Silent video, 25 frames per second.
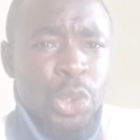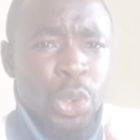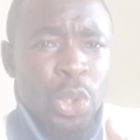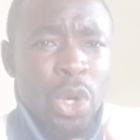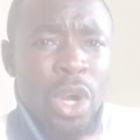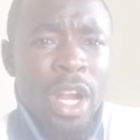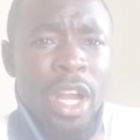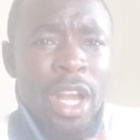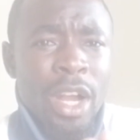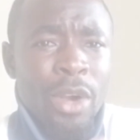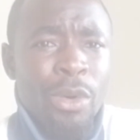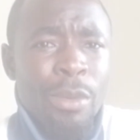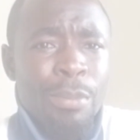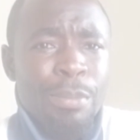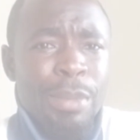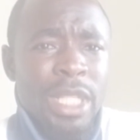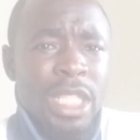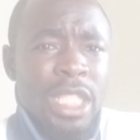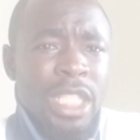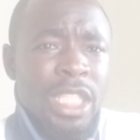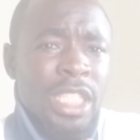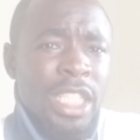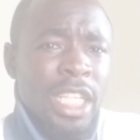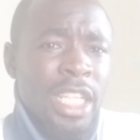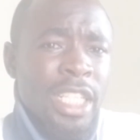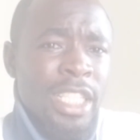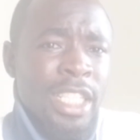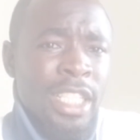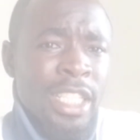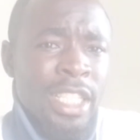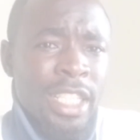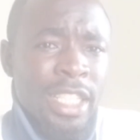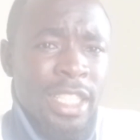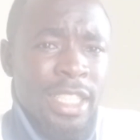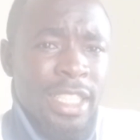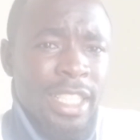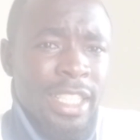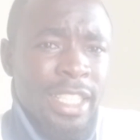stronger competition
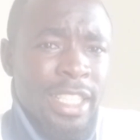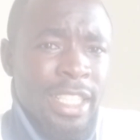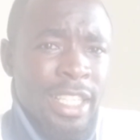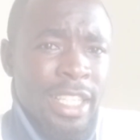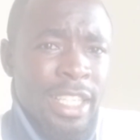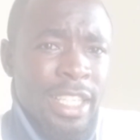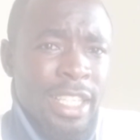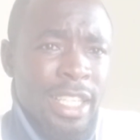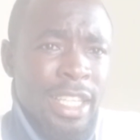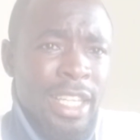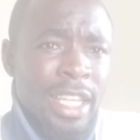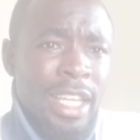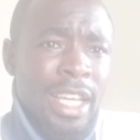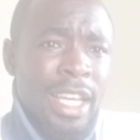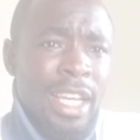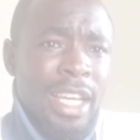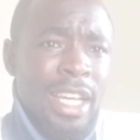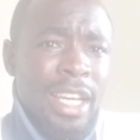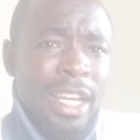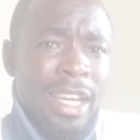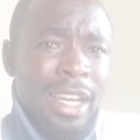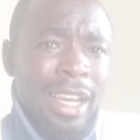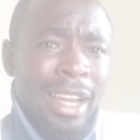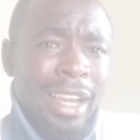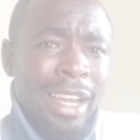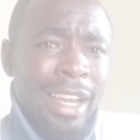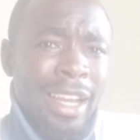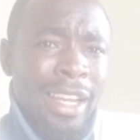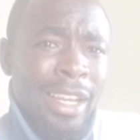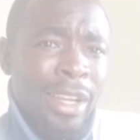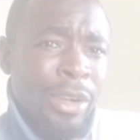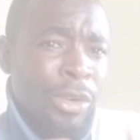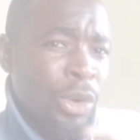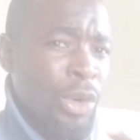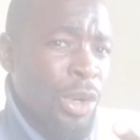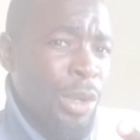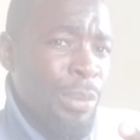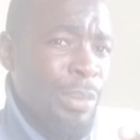in this league.
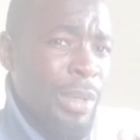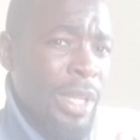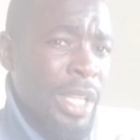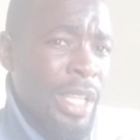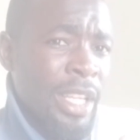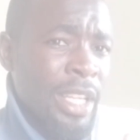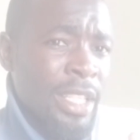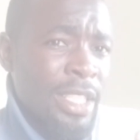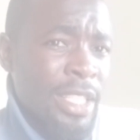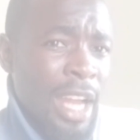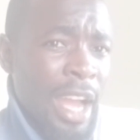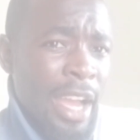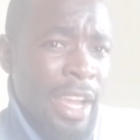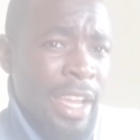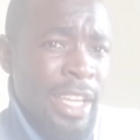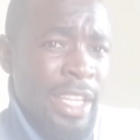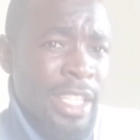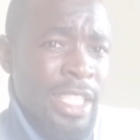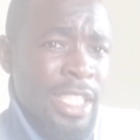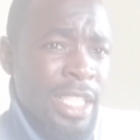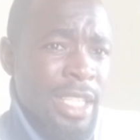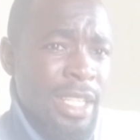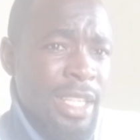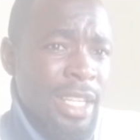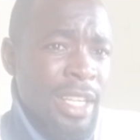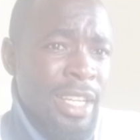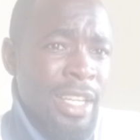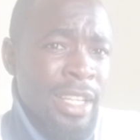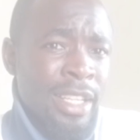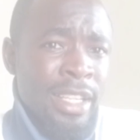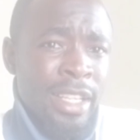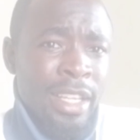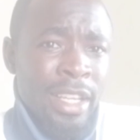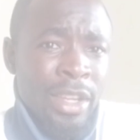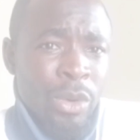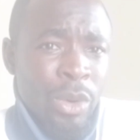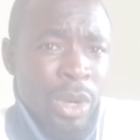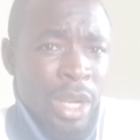Could be the target
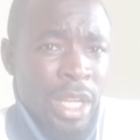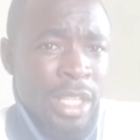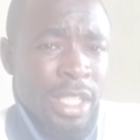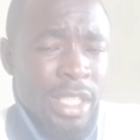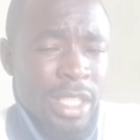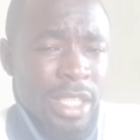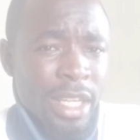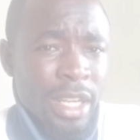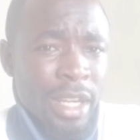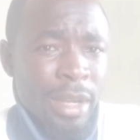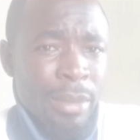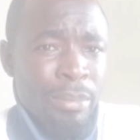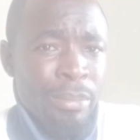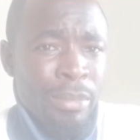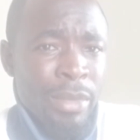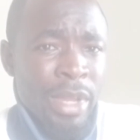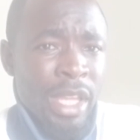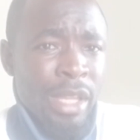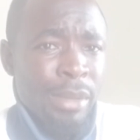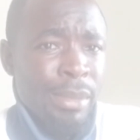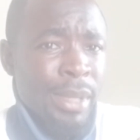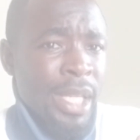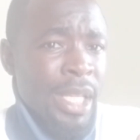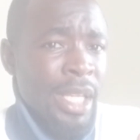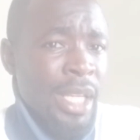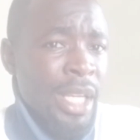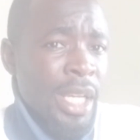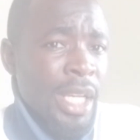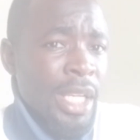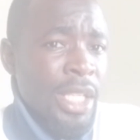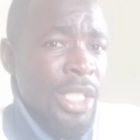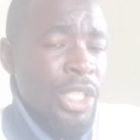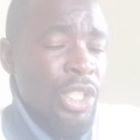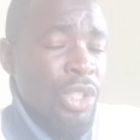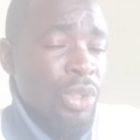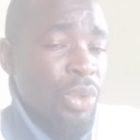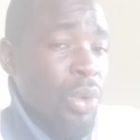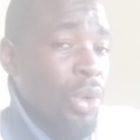they want maybe
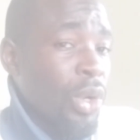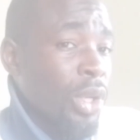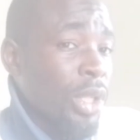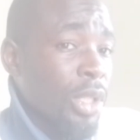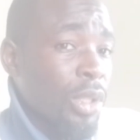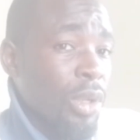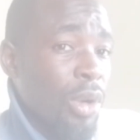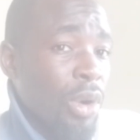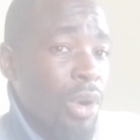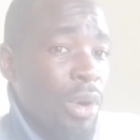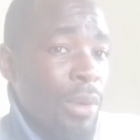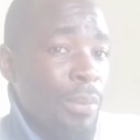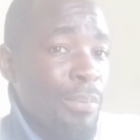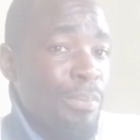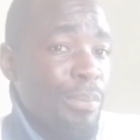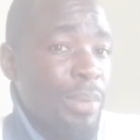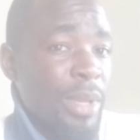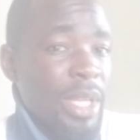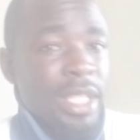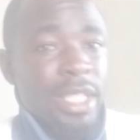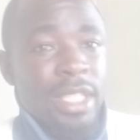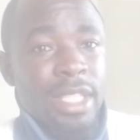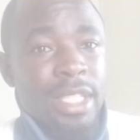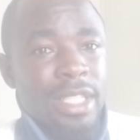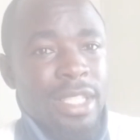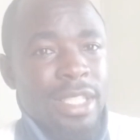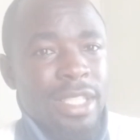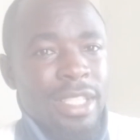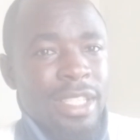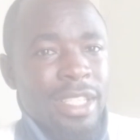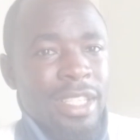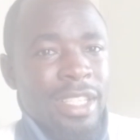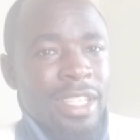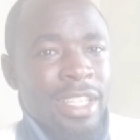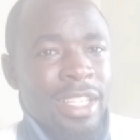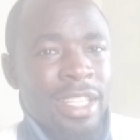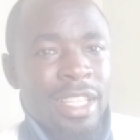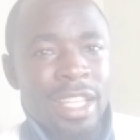to also compete
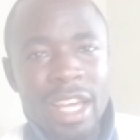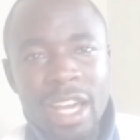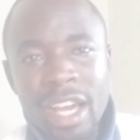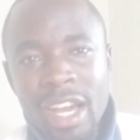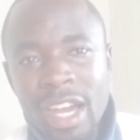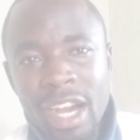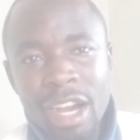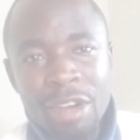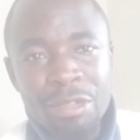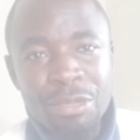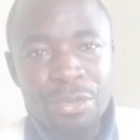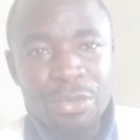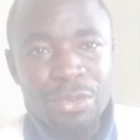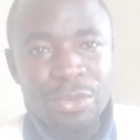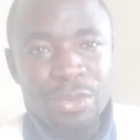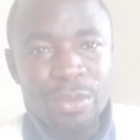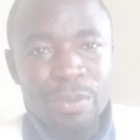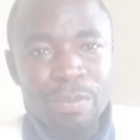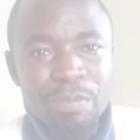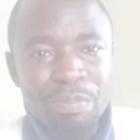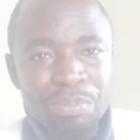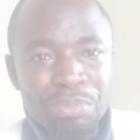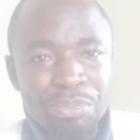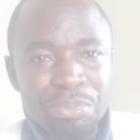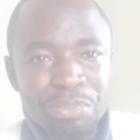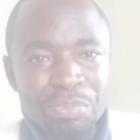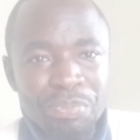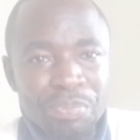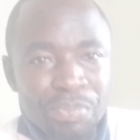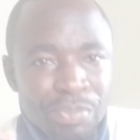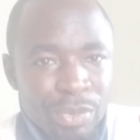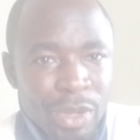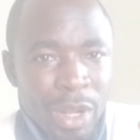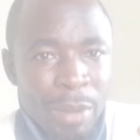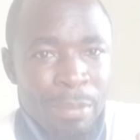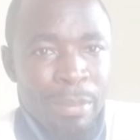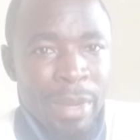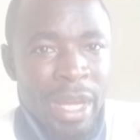in the CAF
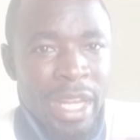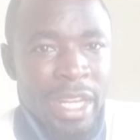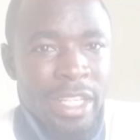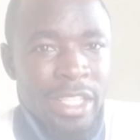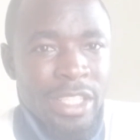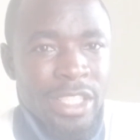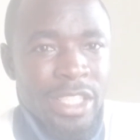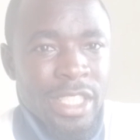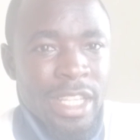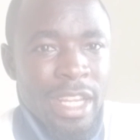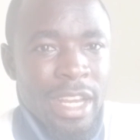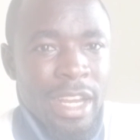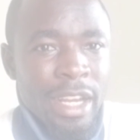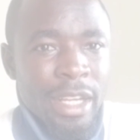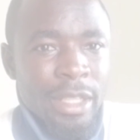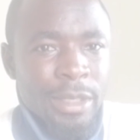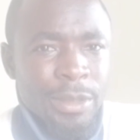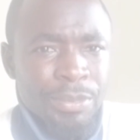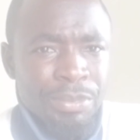managed